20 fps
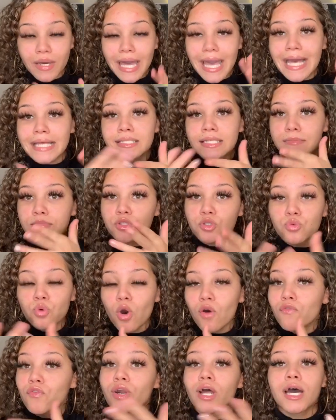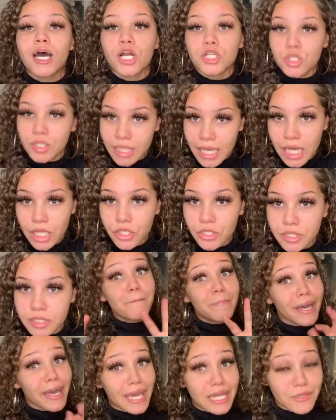it adds up to over a $100.
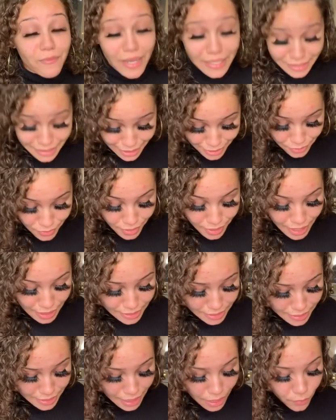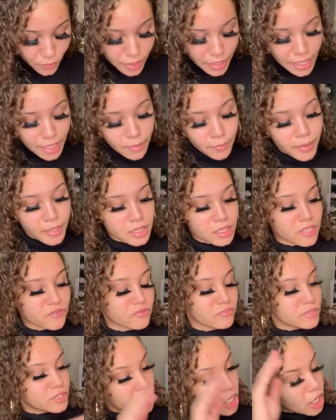But anyway, so, so the next thing that I went ahead and picked up
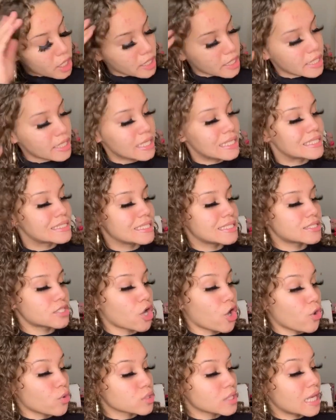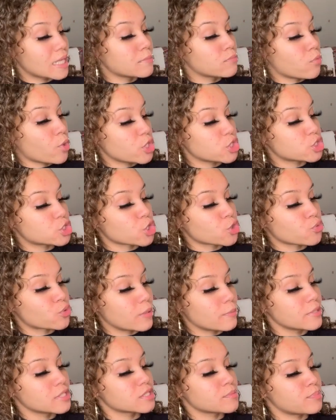from Target is this Olay Moisture
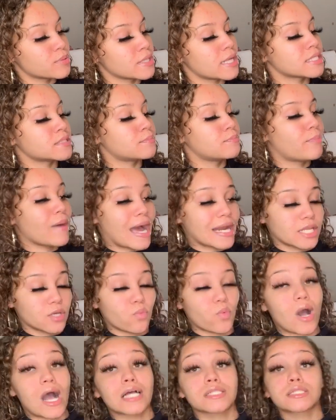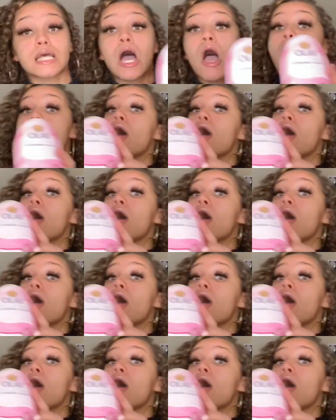Ribbons Plus Body Wash.